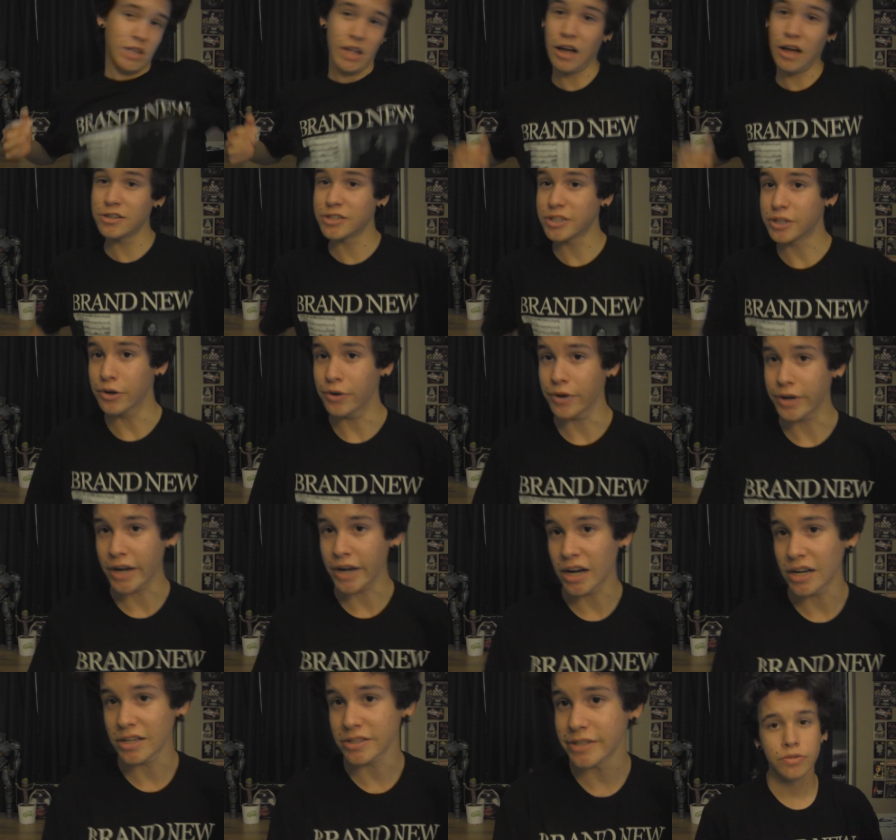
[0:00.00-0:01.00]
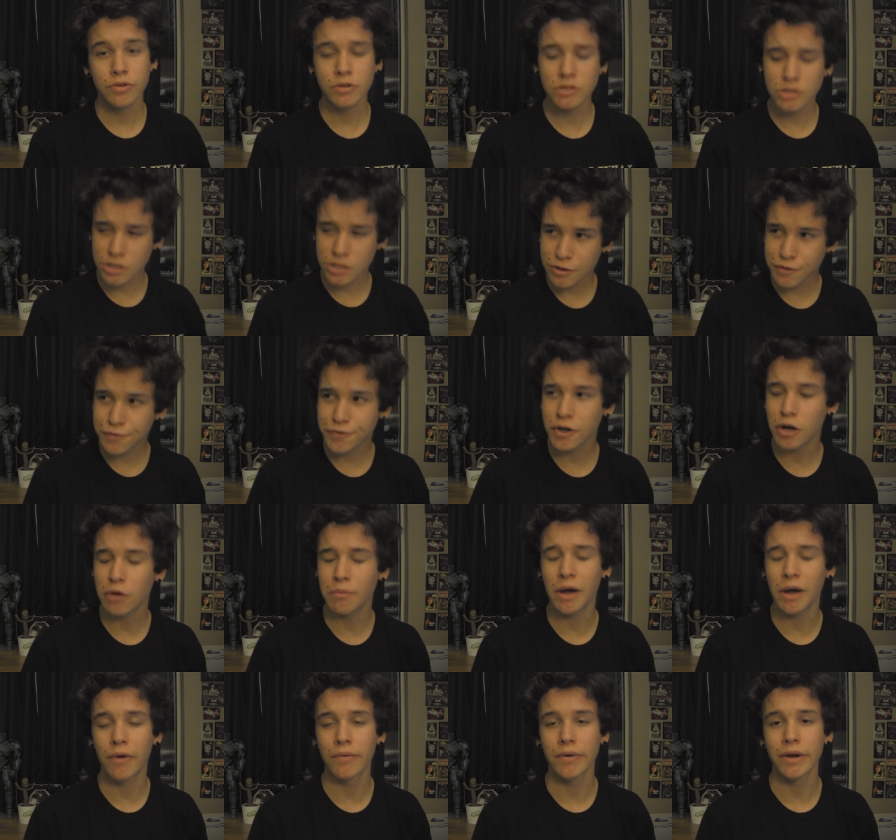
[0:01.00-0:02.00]
How's it going guys? There's this
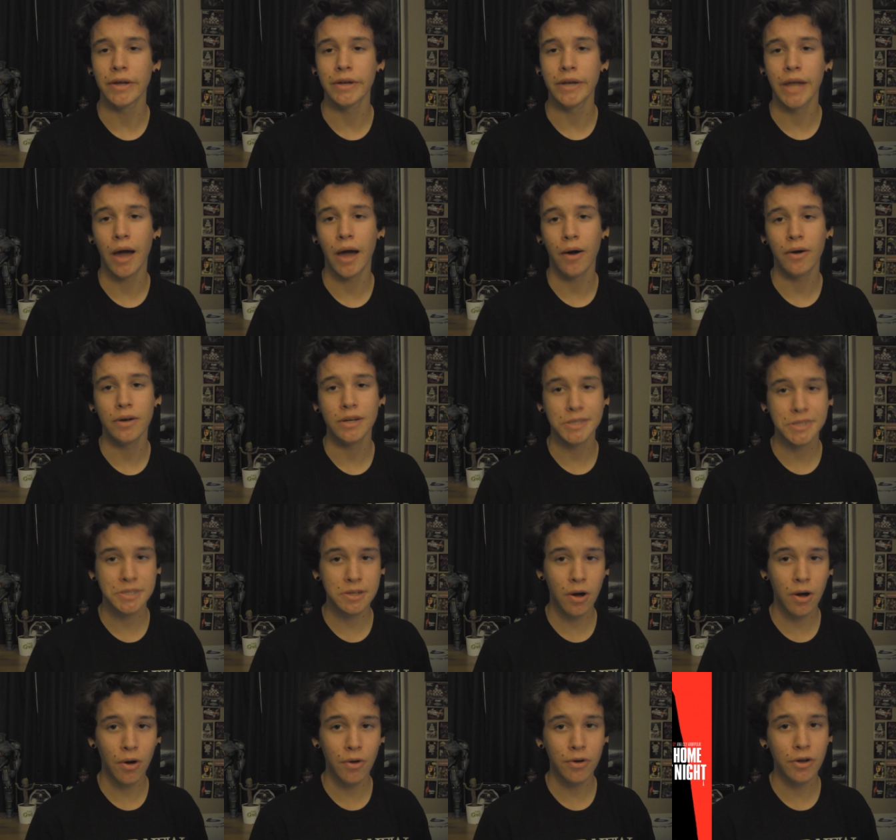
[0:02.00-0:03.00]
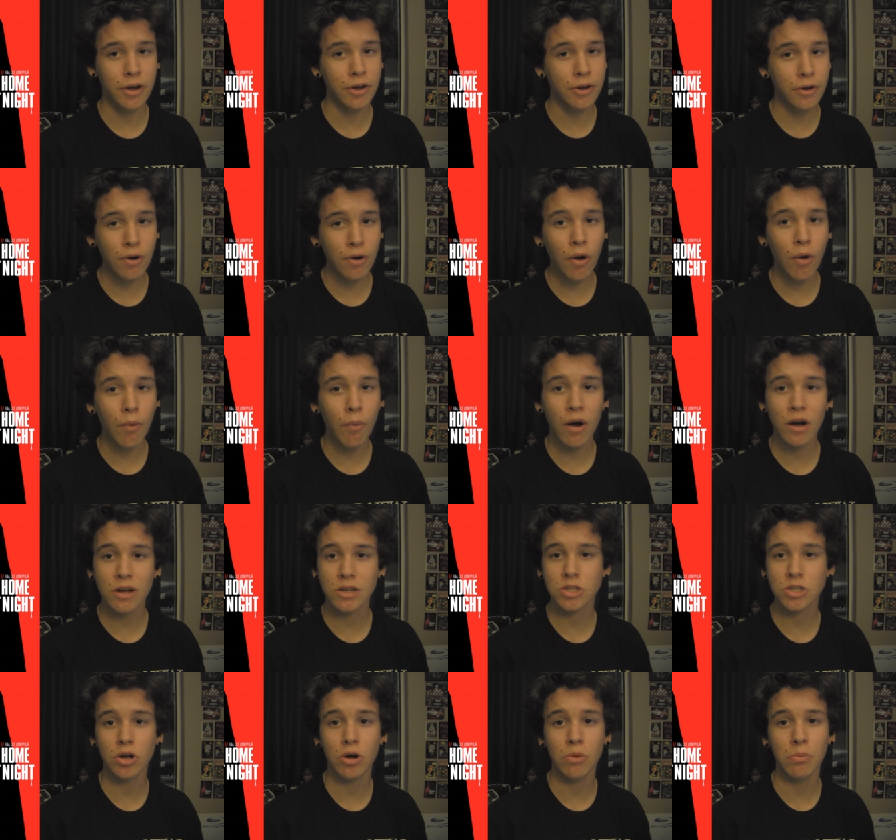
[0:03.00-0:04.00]
film out right now and it's called A Girl
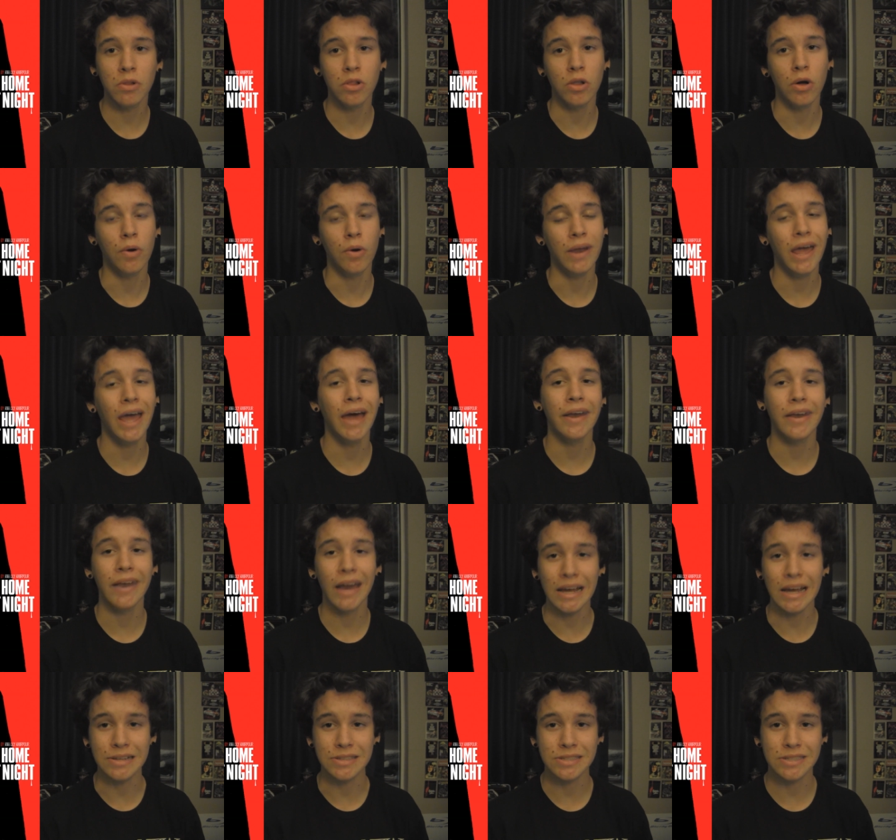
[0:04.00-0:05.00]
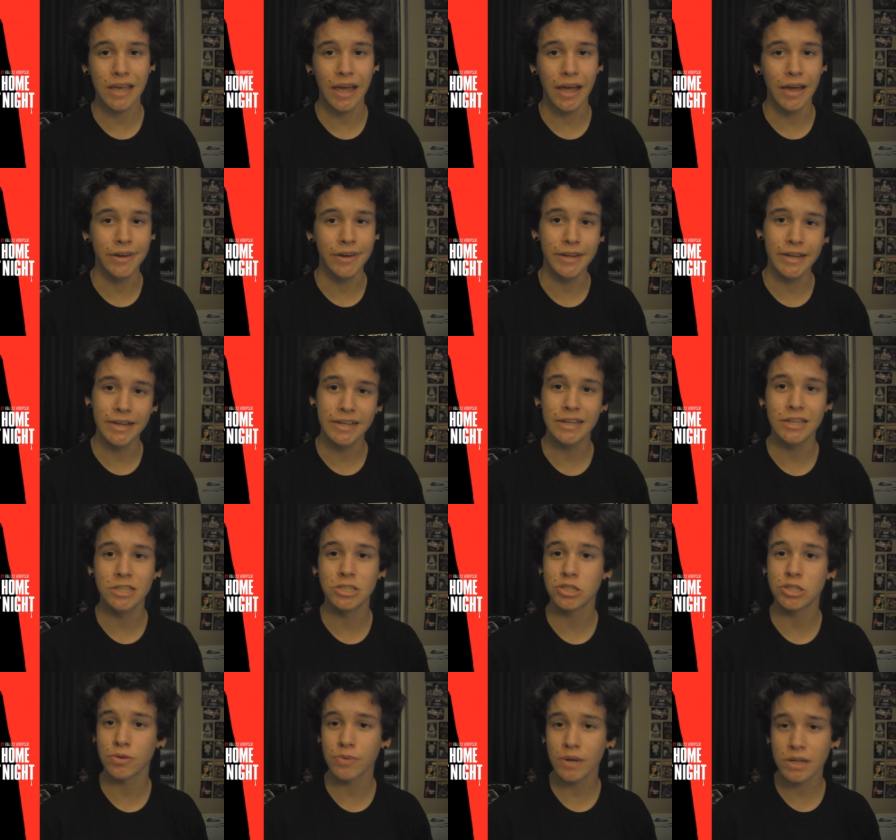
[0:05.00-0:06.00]
Walks Home Alone at Night and it
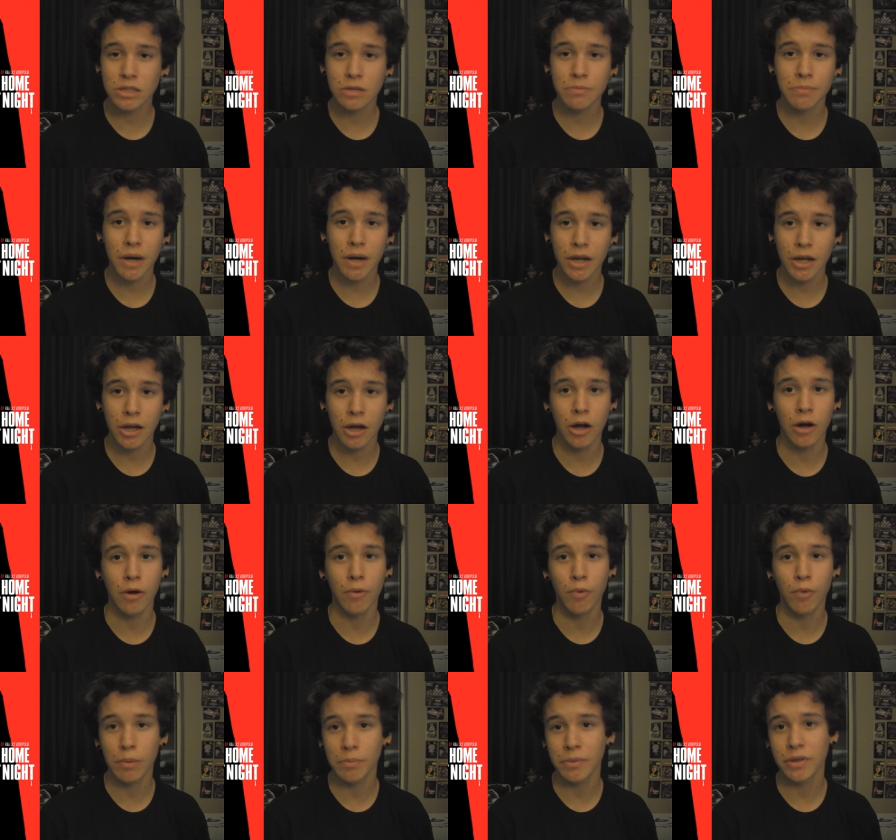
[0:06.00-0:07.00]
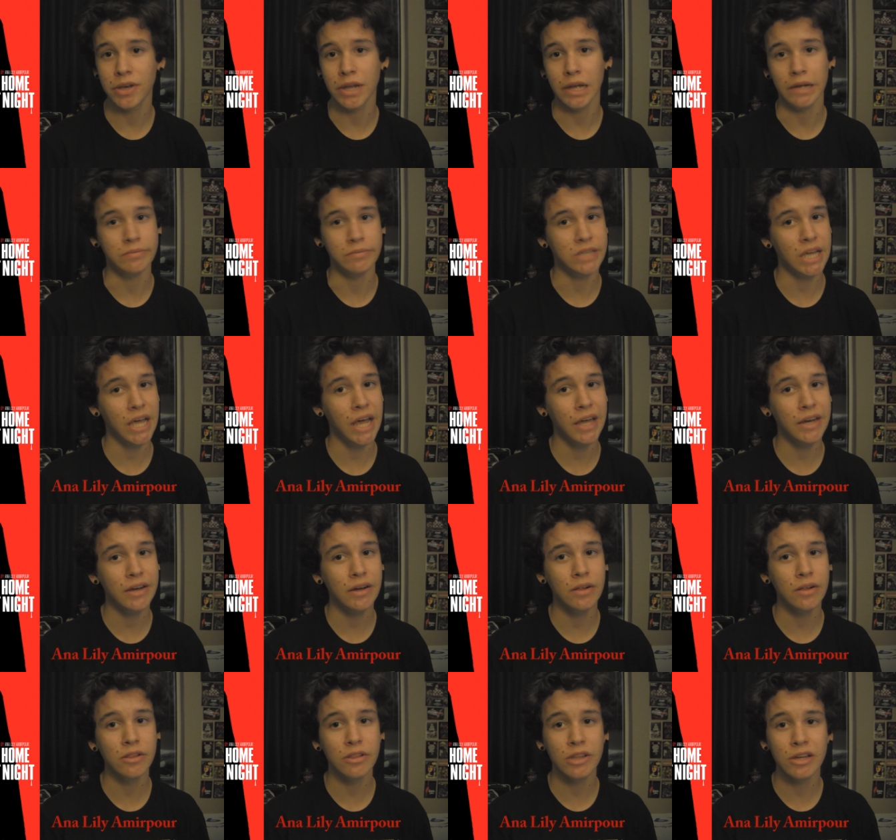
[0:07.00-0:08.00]
is directed by a woman named
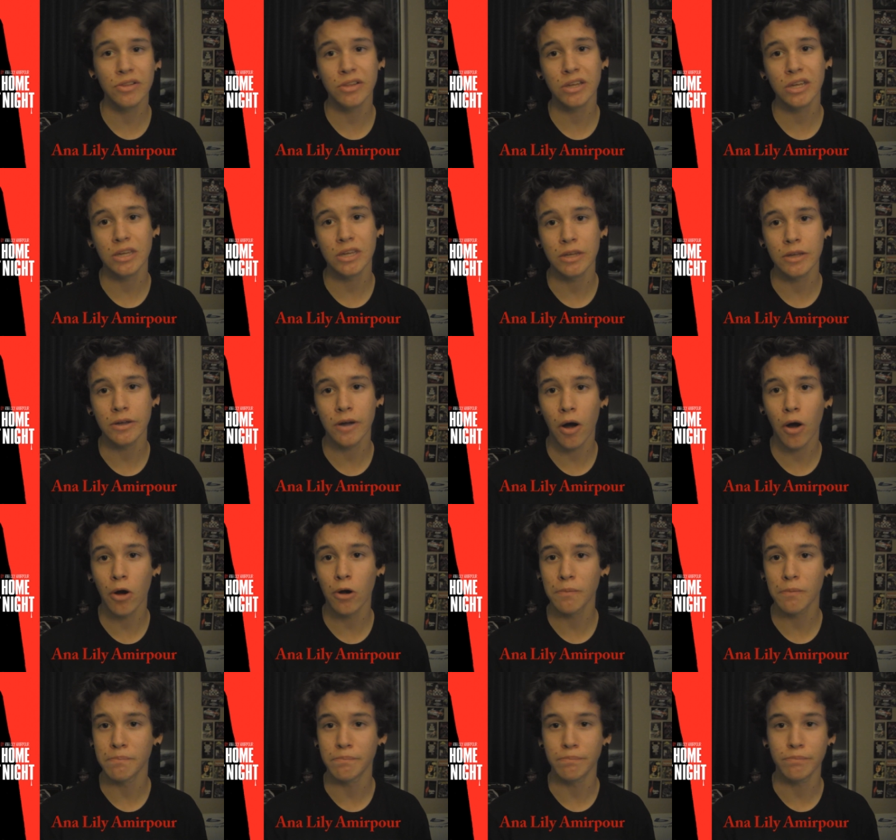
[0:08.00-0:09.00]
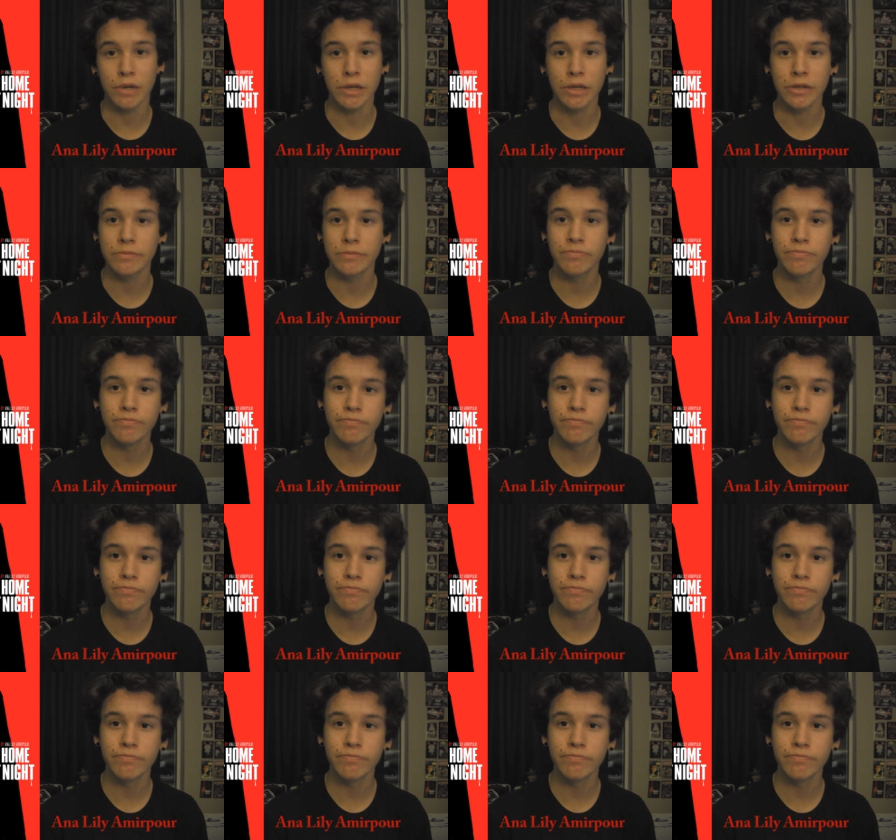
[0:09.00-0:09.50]
Anna Lily Armpit.